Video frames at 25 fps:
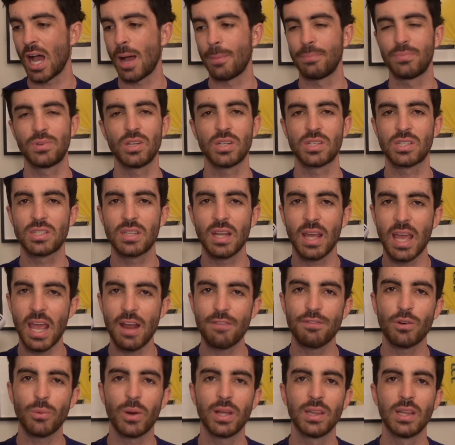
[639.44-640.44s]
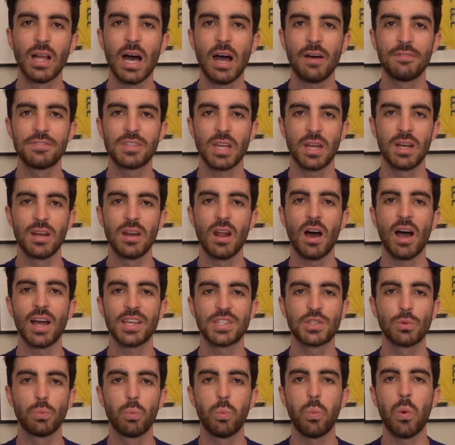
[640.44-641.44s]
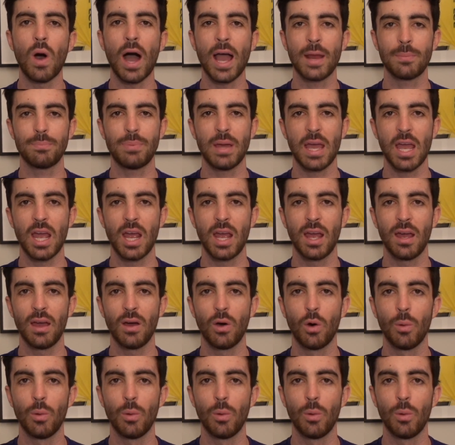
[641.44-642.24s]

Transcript: Just everyone loves a nice white pair